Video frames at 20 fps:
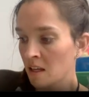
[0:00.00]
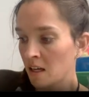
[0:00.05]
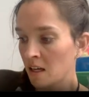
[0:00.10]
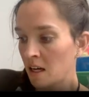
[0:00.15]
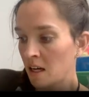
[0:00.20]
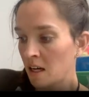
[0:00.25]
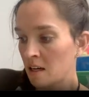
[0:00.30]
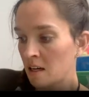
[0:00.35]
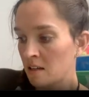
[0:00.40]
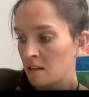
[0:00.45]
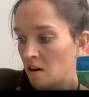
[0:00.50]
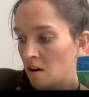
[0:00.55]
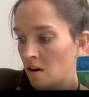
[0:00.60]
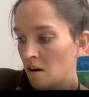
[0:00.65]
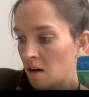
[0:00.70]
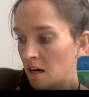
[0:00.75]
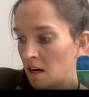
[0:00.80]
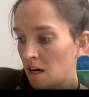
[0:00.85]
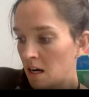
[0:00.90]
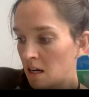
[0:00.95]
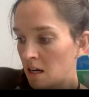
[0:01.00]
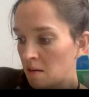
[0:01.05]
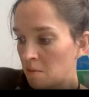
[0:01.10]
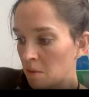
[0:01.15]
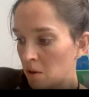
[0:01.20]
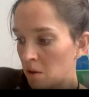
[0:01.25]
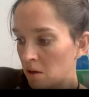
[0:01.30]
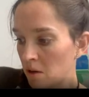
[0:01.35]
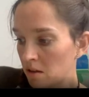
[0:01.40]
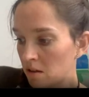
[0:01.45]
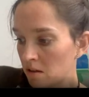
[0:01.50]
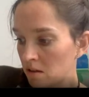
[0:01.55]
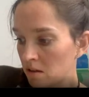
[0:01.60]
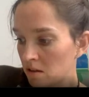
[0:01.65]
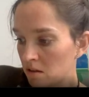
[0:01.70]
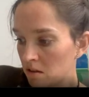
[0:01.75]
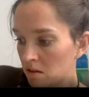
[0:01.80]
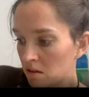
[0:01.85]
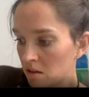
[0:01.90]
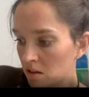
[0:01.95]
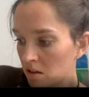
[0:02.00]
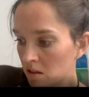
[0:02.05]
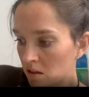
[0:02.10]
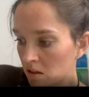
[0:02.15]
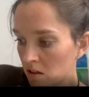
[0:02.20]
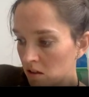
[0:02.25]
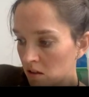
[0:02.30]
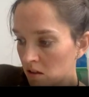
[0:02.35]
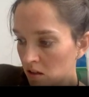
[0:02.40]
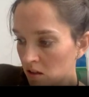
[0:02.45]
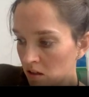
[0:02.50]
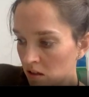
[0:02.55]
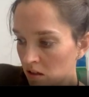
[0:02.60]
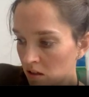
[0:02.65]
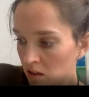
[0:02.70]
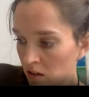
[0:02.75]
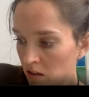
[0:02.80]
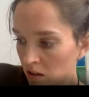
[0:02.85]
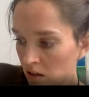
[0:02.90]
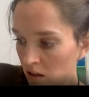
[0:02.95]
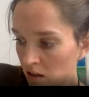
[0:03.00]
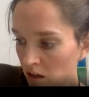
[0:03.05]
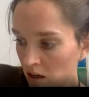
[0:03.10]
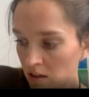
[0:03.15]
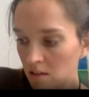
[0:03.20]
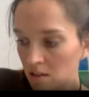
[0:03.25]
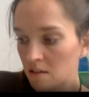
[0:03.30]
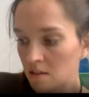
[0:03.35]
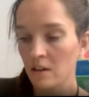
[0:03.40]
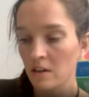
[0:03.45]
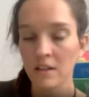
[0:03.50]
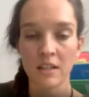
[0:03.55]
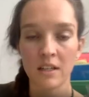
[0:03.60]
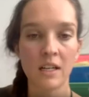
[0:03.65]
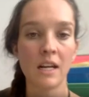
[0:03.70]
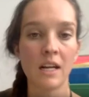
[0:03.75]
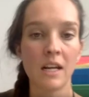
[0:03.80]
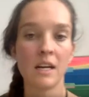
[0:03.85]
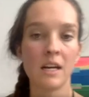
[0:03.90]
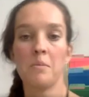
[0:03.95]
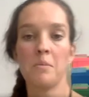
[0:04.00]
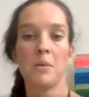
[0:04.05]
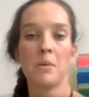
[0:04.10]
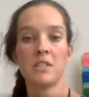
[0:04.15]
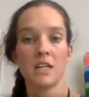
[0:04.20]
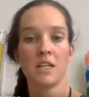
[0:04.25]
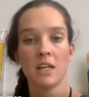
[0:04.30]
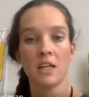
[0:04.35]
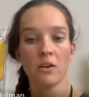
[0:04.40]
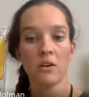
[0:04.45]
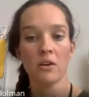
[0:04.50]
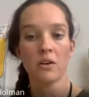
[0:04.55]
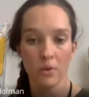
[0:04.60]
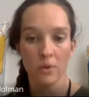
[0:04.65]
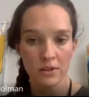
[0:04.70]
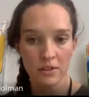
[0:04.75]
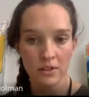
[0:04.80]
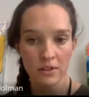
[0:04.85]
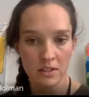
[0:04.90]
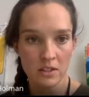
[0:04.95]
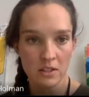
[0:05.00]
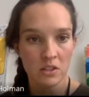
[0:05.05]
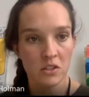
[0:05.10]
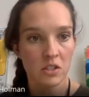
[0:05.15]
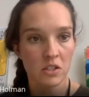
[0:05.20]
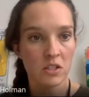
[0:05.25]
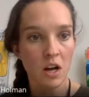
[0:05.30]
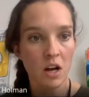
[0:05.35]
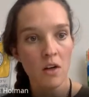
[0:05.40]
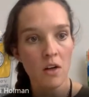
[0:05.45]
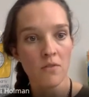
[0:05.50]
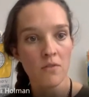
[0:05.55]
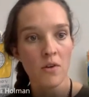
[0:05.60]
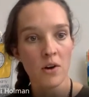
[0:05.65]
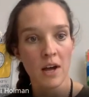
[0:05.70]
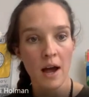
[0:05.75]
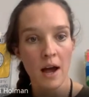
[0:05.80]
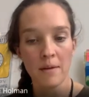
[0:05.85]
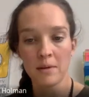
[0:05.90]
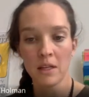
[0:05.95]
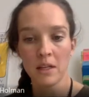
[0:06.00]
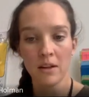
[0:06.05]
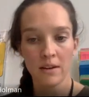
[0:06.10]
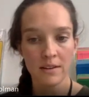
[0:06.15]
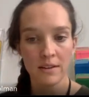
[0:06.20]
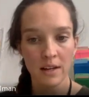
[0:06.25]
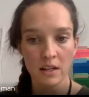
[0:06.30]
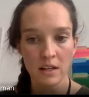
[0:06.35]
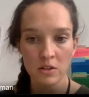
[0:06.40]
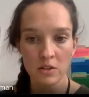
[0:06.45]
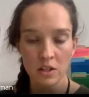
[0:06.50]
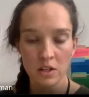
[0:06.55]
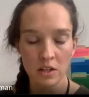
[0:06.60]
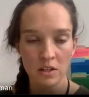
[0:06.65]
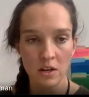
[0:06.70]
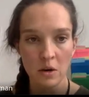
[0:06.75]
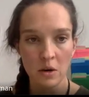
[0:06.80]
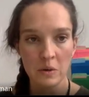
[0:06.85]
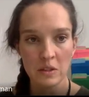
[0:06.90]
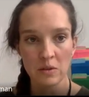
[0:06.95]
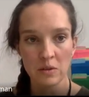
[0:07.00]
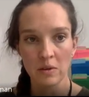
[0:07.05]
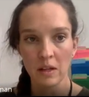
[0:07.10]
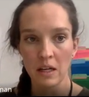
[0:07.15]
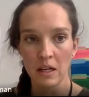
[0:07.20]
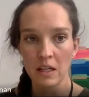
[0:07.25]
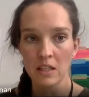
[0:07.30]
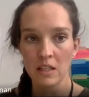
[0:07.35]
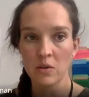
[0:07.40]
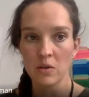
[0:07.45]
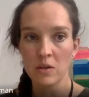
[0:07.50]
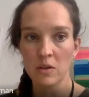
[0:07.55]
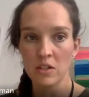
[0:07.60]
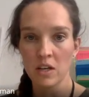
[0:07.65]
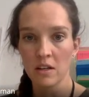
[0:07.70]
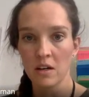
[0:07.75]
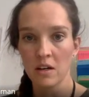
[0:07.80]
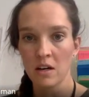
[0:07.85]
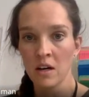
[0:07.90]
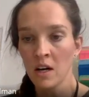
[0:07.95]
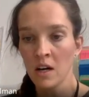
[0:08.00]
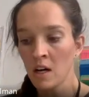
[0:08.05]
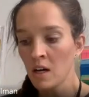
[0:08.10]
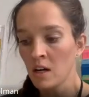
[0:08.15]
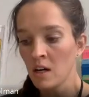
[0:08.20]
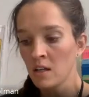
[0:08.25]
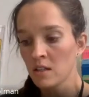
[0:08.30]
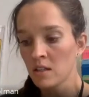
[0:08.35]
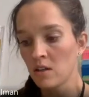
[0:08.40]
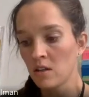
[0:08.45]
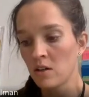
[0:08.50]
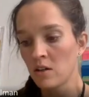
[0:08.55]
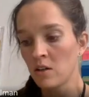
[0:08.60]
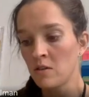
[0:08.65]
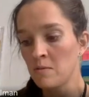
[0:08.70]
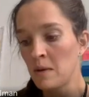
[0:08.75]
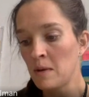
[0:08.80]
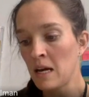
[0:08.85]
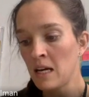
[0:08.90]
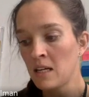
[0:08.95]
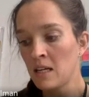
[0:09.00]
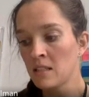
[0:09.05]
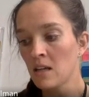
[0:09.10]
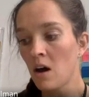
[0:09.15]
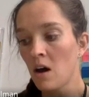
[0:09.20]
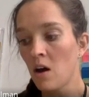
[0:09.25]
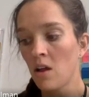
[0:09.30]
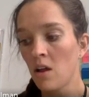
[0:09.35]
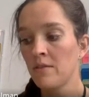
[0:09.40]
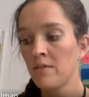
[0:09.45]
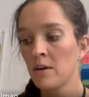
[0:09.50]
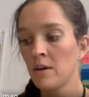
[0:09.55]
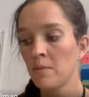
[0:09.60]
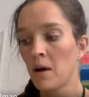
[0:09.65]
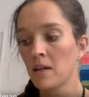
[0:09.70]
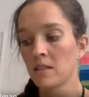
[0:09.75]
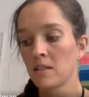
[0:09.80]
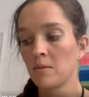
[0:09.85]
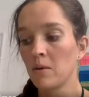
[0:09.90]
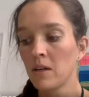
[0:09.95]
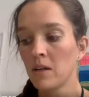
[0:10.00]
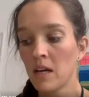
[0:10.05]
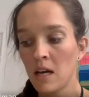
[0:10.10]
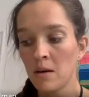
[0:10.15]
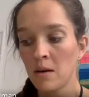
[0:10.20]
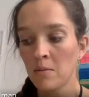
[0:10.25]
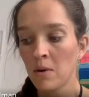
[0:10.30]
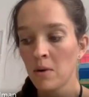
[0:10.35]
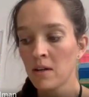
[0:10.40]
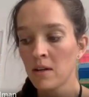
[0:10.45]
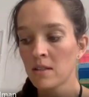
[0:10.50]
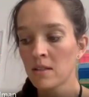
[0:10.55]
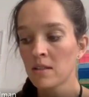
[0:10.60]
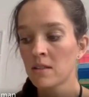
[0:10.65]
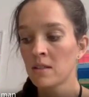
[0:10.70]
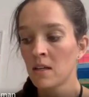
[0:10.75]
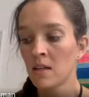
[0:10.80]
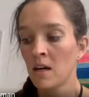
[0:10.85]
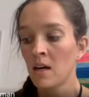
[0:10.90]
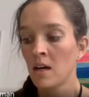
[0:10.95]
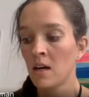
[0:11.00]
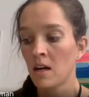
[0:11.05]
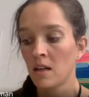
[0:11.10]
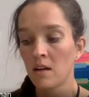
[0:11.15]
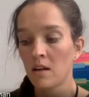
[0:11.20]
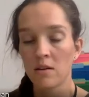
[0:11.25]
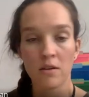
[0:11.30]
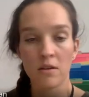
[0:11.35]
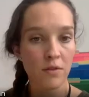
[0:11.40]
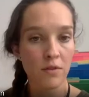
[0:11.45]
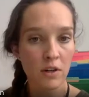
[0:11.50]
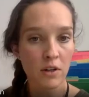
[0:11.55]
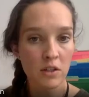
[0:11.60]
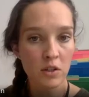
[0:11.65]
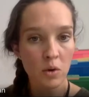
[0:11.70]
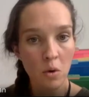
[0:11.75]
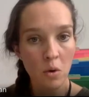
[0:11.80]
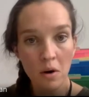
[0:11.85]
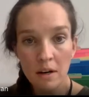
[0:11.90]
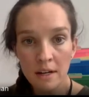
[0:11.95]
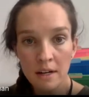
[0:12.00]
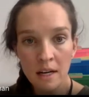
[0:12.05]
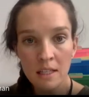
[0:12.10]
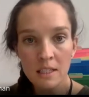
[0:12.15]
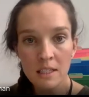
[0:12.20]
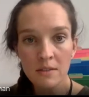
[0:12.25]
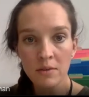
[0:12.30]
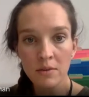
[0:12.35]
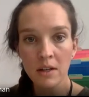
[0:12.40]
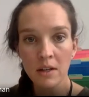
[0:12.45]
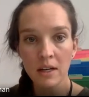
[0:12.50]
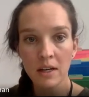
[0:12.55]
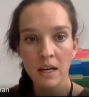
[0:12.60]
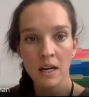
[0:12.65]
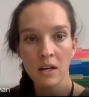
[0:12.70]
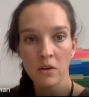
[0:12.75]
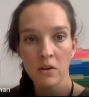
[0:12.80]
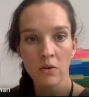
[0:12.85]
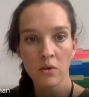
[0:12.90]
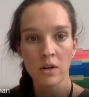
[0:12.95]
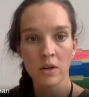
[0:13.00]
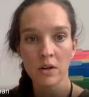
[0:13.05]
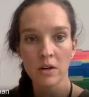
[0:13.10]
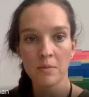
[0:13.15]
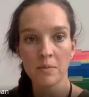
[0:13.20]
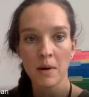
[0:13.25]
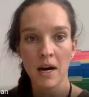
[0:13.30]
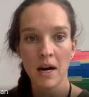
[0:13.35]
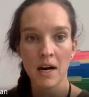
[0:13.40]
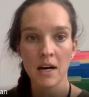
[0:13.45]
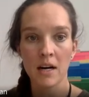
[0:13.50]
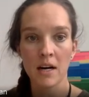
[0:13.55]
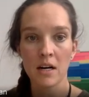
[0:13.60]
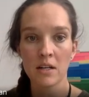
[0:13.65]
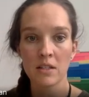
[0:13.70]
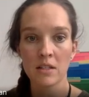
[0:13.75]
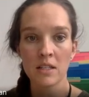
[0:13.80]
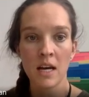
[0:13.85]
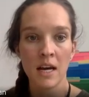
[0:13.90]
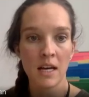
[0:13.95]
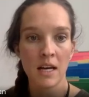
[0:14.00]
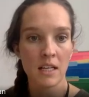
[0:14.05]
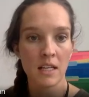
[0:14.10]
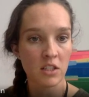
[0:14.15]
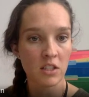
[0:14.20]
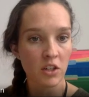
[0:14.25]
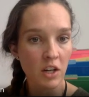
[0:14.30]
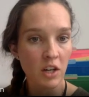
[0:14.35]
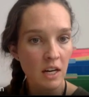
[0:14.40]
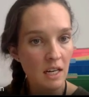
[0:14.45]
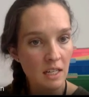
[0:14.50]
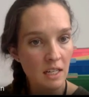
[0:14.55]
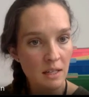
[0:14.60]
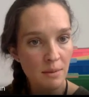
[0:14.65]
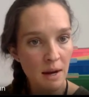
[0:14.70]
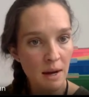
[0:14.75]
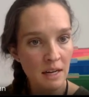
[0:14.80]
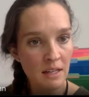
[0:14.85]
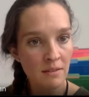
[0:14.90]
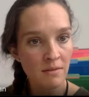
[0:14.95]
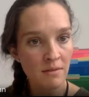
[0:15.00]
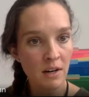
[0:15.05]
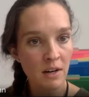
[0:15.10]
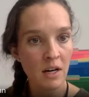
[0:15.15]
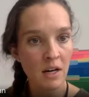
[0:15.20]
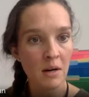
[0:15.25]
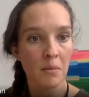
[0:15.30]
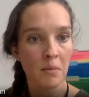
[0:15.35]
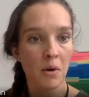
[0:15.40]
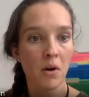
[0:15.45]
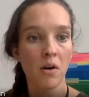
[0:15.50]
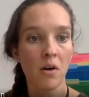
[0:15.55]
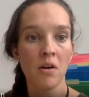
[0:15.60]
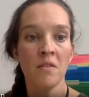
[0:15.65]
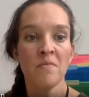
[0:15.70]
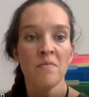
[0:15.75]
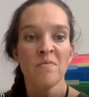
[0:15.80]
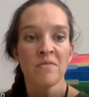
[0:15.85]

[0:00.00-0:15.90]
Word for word: And our inputs. Okay, these aren't in any particular order. This is just all vocabulary that you should know is related to each other. So the domain is all of your possible inputs. They're the first coordinates if we're looking at ordered pairs. It's your independent variable